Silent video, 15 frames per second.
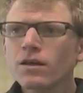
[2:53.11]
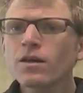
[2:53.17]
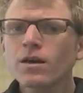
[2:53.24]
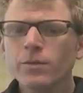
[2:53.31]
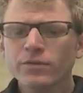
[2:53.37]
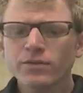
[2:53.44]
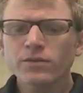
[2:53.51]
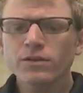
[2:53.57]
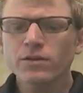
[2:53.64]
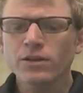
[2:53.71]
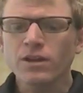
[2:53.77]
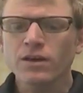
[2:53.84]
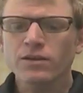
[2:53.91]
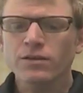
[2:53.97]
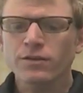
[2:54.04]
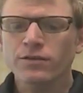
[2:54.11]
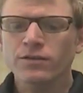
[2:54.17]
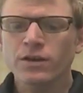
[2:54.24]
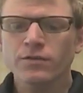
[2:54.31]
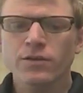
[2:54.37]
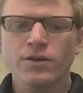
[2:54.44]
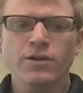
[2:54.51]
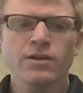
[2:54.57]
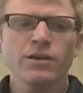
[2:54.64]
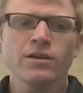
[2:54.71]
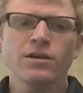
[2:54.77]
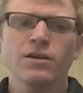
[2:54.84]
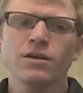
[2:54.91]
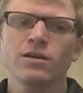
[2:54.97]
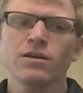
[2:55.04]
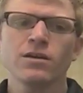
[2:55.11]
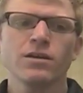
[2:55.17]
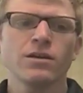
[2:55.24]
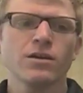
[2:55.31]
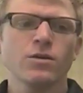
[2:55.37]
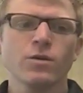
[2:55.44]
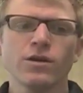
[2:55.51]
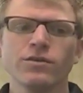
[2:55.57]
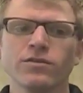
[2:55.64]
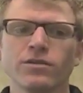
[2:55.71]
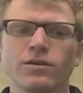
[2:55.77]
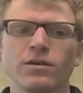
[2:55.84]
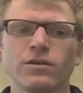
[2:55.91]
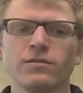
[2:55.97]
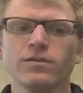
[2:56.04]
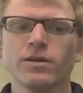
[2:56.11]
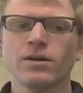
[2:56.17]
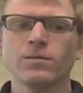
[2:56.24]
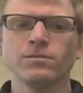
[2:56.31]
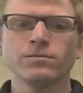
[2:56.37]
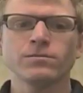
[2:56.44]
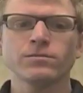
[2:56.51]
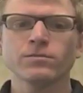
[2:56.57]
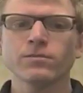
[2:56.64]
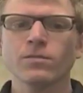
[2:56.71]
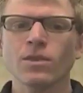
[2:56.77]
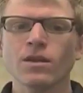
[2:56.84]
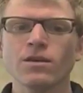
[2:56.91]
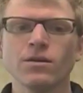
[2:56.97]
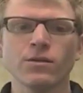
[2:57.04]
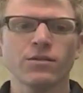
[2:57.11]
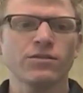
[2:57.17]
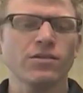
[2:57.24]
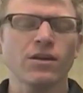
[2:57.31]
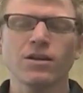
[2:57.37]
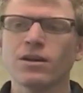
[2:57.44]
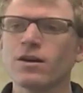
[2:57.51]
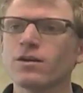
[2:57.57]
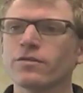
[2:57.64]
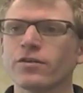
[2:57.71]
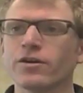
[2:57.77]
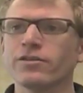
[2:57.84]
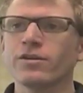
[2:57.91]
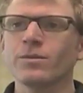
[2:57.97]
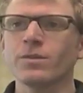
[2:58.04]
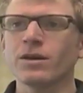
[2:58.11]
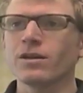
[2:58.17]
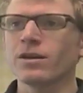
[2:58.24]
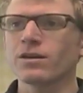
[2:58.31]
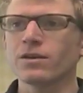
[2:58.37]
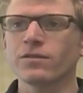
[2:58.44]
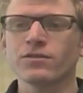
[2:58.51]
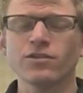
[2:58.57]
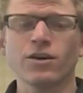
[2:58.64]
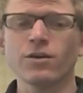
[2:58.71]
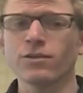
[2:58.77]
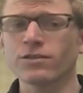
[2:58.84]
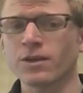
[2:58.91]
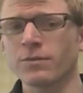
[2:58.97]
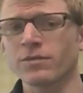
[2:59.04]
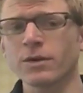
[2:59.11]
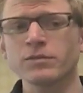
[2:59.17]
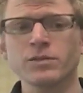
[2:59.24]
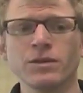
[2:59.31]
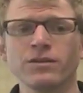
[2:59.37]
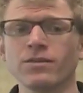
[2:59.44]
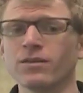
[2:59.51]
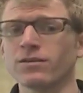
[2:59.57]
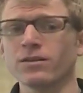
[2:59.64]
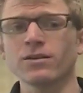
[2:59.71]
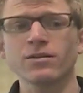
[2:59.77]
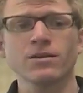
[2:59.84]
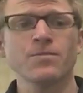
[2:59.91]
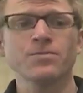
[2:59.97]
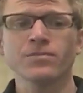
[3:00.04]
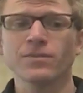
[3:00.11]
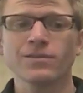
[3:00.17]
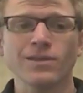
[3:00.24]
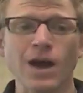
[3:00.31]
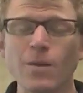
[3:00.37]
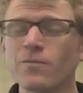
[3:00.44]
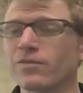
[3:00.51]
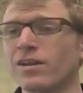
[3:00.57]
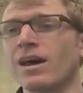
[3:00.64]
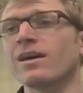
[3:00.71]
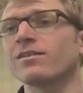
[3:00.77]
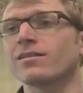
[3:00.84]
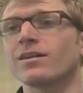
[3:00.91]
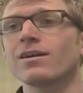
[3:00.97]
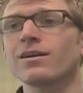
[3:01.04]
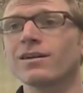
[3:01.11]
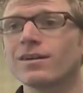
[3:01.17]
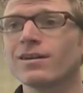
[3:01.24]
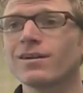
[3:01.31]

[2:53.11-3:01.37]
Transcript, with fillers: Yeah, absolutely. Like, there's never any any question of um, you know selling out for your teammate. Like, if Charles comes up to me and says, "Look, I'm flying today,"